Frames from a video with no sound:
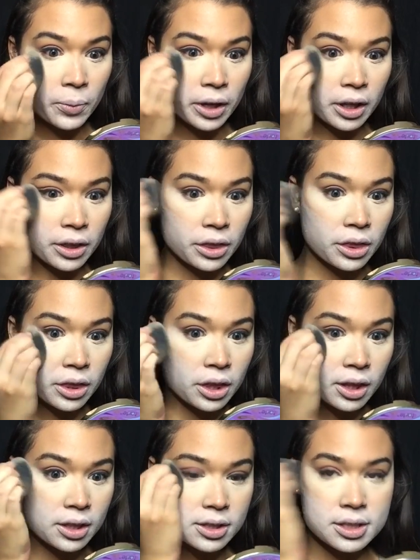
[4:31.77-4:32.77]
with
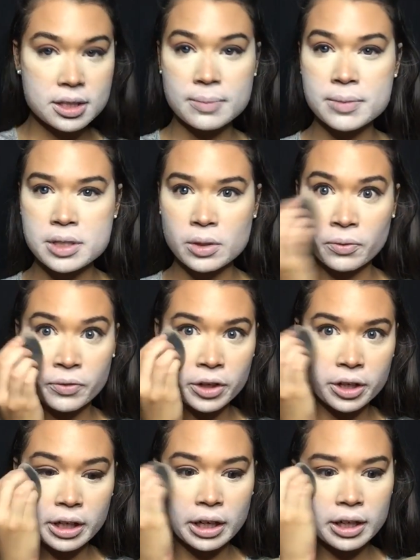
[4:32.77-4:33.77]
some
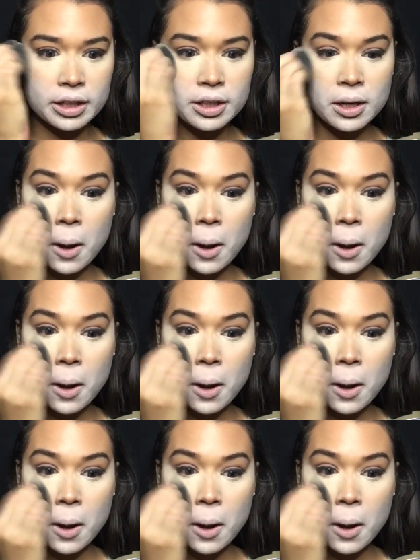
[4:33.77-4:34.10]
silver in it.